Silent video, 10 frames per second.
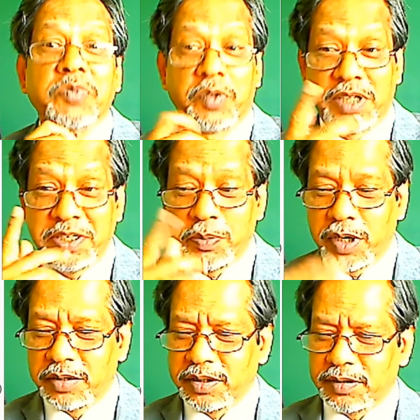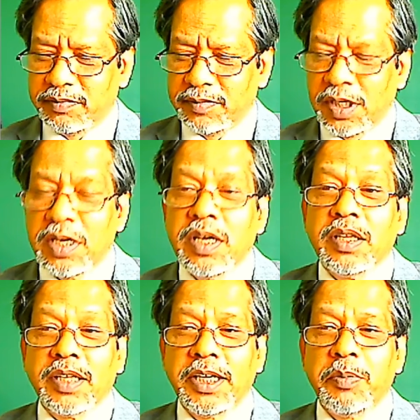Think about it.
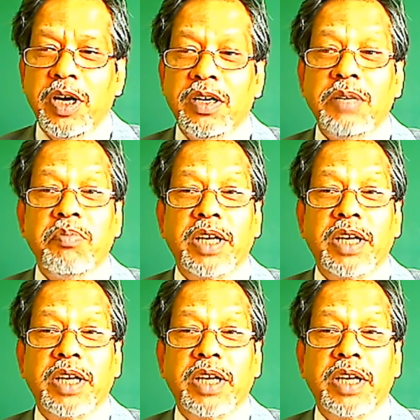Think about it.